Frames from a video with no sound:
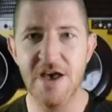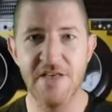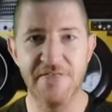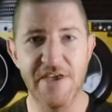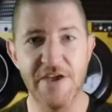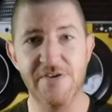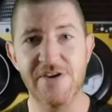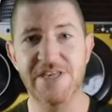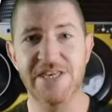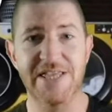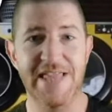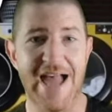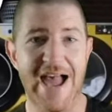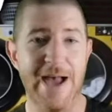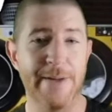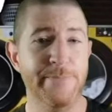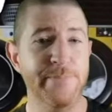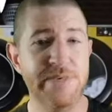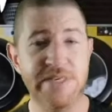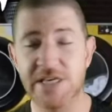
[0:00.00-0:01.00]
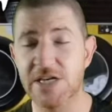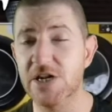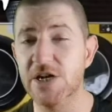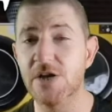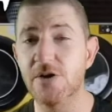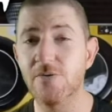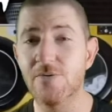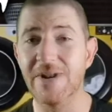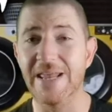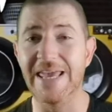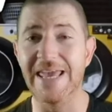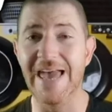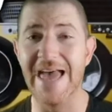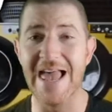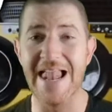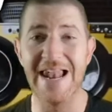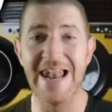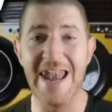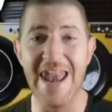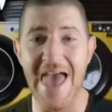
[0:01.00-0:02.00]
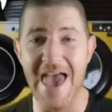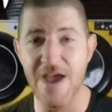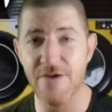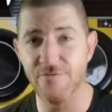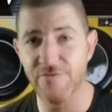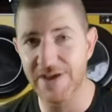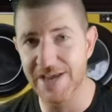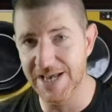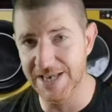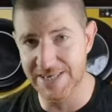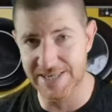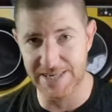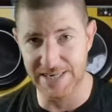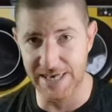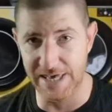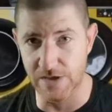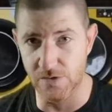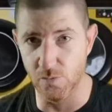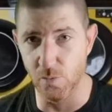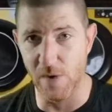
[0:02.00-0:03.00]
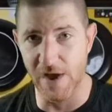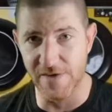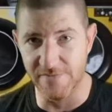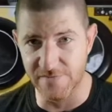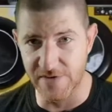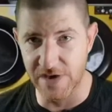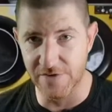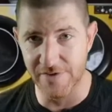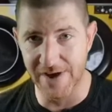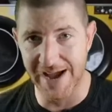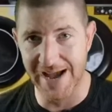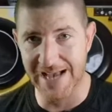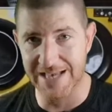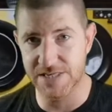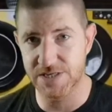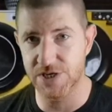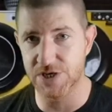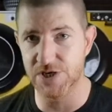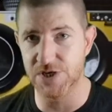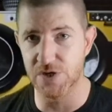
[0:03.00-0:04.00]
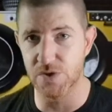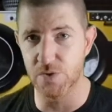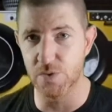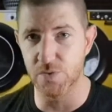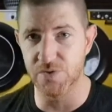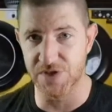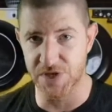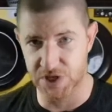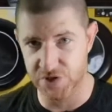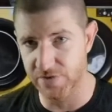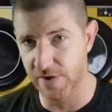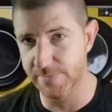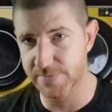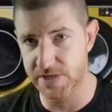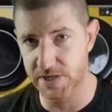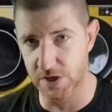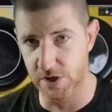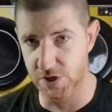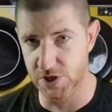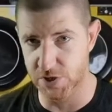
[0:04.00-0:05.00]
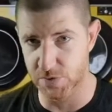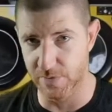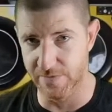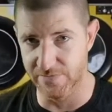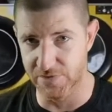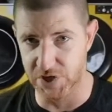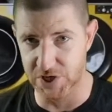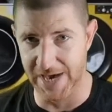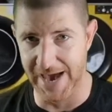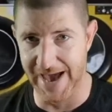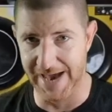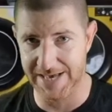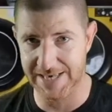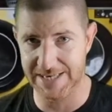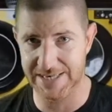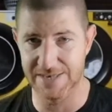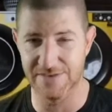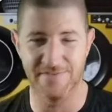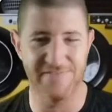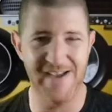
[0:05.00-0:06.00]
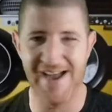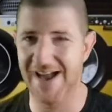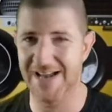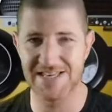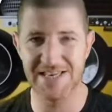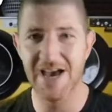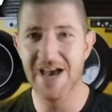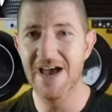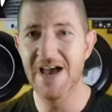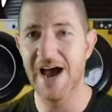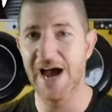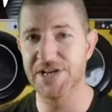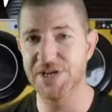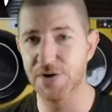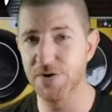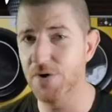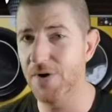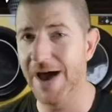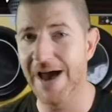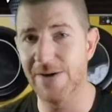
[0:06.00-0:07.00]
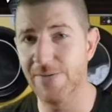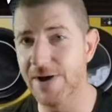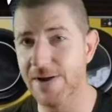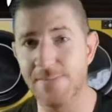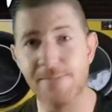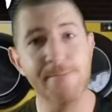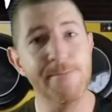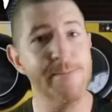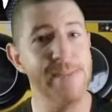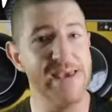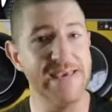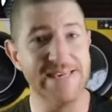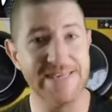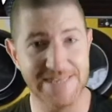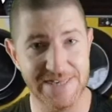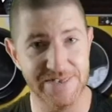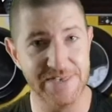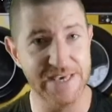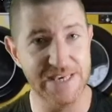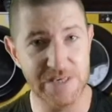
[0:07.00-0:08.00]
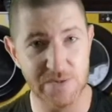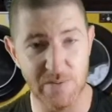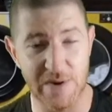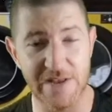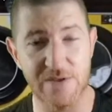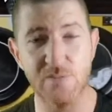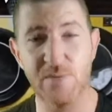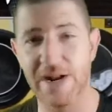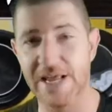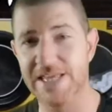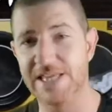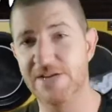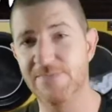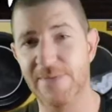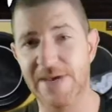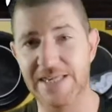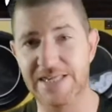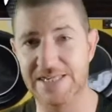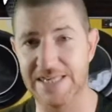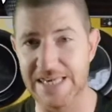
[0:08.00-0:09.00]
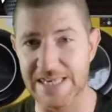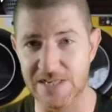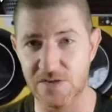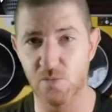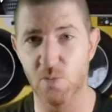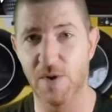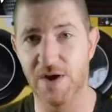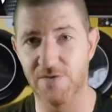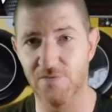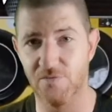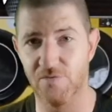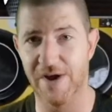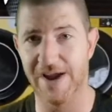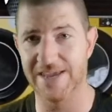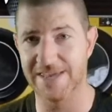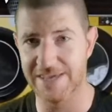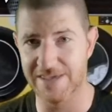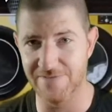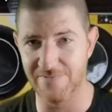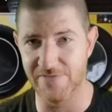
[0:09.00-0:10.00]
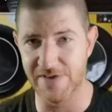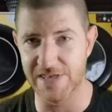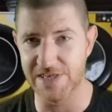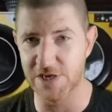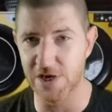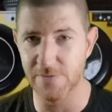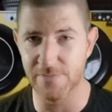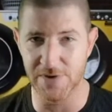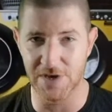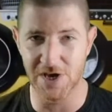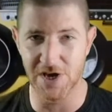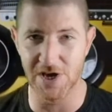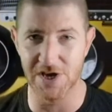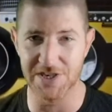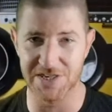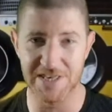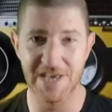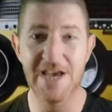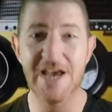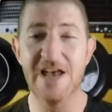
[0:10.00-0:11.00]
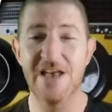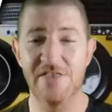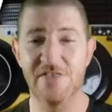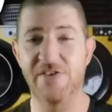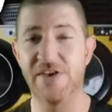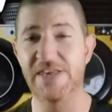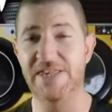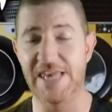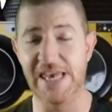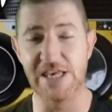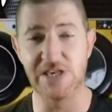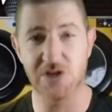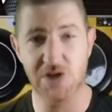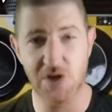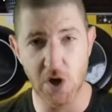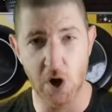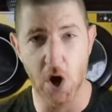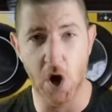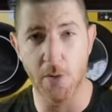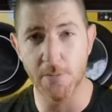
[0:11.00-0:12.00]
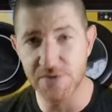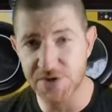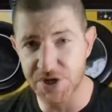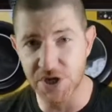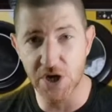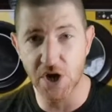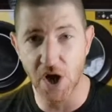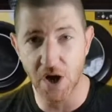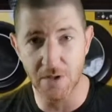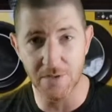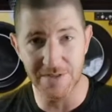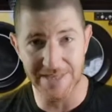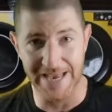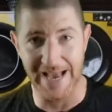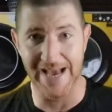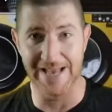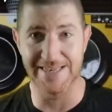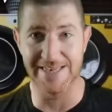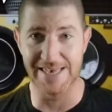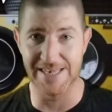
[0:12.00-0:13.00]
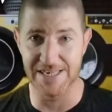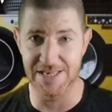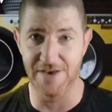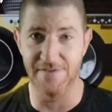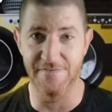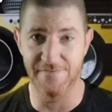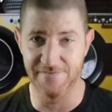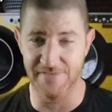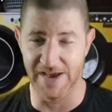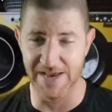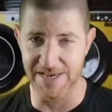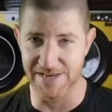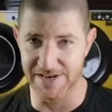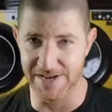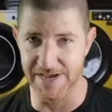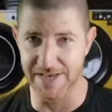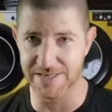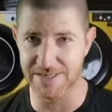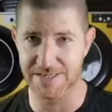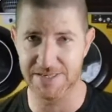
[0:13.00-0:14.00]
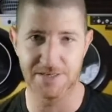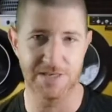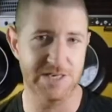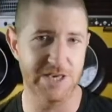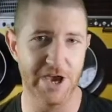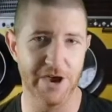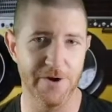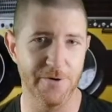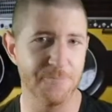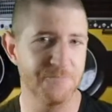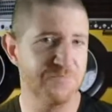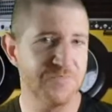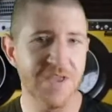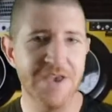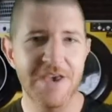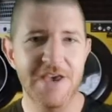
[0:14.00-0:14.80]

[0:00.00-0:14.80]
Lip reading: there is an absolutely hilarious scene where Vera has to do the strip search with Jax. In fact, I don't know how I missed this one when I did my season one ranking video, because this is comedy gold at its finest. So